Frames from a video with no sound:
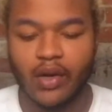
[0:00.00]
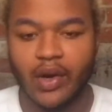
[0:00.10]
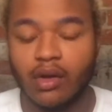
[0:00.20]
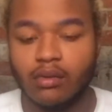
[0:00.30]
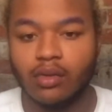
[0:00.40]

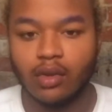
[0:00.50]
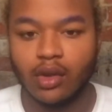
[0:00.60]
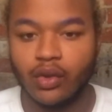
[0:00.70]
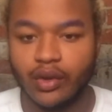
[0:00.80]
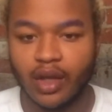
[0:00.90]
now I'm
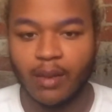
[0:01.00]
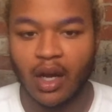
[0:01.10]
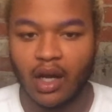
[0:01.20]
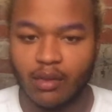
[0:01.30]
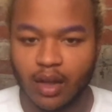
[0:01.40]
going down my
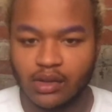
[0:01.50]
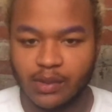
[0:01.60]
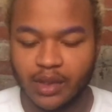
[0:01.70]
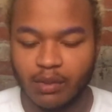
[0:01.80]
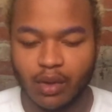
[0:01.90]
eyebrows. I'm
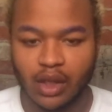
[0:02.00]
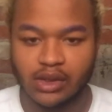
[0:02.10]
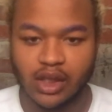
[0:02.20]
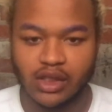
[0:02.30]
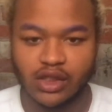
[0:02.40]
in the
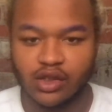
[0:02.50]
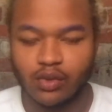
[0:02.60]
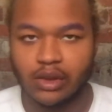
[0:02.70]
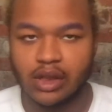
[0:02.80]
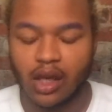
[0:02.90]
process. I just
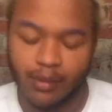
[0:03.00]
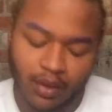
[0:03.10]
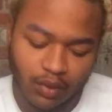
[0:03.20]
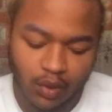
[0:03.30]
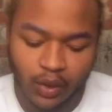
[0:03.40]
wanted to come in
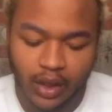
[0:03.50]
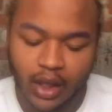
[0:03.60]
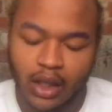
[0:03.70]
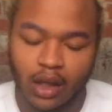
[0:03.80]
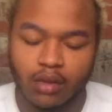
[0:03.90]
real quick
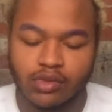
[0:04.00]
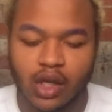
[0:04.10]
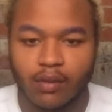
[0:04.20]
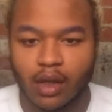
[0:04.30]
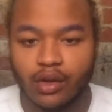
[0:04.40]
and talk
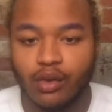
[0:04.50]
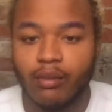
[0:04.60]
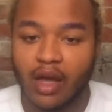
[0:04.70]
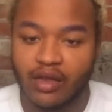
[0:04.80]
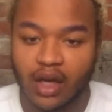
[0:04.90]
about a new
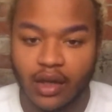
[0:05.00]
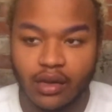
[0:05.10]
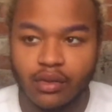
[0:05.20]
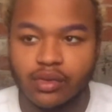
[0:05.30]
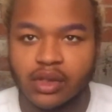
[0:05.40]
method I
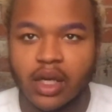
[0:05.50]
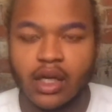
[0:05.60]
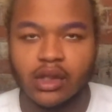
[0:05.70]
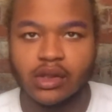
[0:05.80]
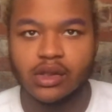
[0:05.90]
use.
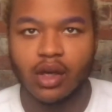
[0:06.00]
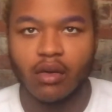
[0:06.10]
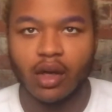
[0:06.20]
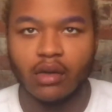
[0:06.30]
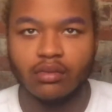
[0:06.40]
So
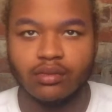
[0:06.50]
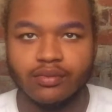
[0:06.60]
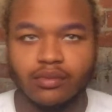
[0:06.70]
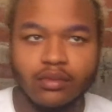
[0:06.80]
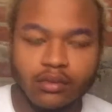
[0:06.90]

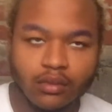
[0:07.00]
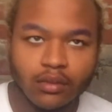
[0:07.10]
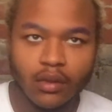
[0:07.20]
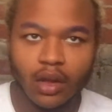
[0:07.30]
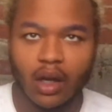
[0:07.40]

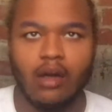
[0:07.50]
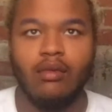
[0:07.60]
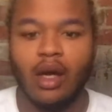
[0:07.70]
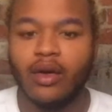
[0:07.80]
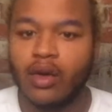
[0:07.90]

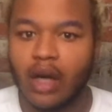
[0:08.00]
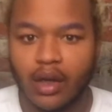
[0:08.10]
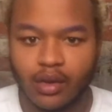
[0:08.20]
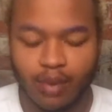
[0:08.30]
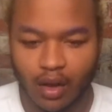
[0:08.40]
I know a lot of
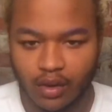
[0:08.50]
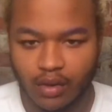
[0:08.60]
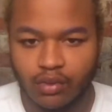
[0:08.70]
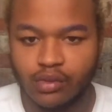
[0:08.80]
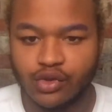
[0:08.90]
you probably don't
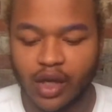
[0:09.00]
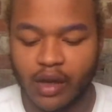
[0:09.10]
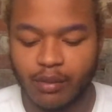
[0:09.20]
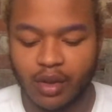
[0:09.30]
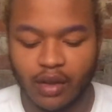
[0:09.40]
do
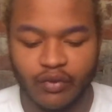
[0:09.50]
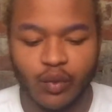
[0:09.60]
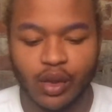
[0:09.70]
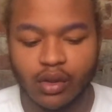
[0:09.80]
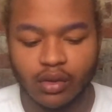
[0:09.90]
drag, but if you
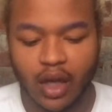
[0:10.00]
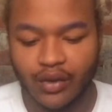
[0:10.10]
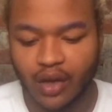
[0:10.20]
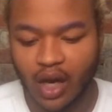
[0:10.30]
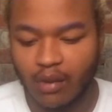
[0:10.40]
want to go down
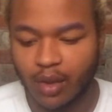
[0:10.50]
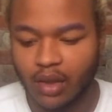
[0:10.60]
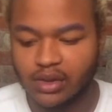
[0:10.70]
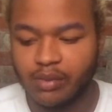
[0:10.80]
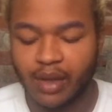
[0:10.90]
your
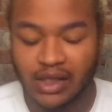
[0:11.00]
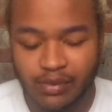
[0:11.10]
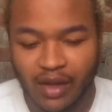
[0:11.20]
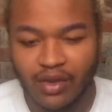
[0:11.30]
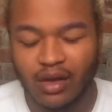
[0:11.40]
eyebrows, the best
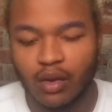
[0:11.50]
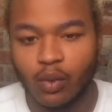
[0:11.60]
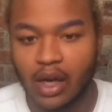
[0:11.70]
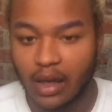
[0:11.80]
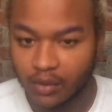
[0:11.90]
method or
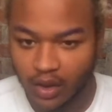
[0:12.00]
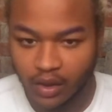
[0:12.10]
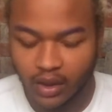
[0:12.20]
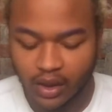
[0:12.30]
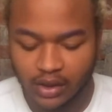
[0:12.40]
what I'm
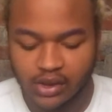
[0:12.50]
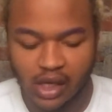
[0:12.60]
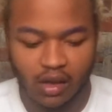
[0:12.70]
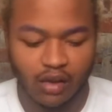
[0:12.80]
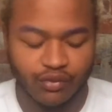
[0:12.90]
learning is I
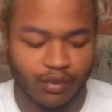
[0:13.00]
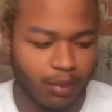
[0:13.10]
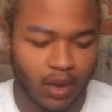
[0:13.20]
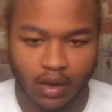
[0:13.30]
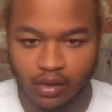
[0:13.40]
learned from
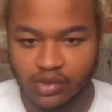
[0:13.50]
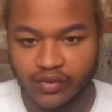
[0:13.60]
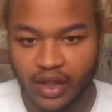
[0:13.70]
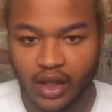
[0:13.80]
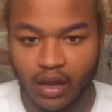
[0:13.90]
Pearl's
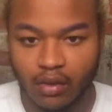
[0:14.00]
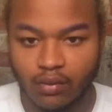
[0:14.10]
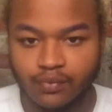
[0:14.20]
video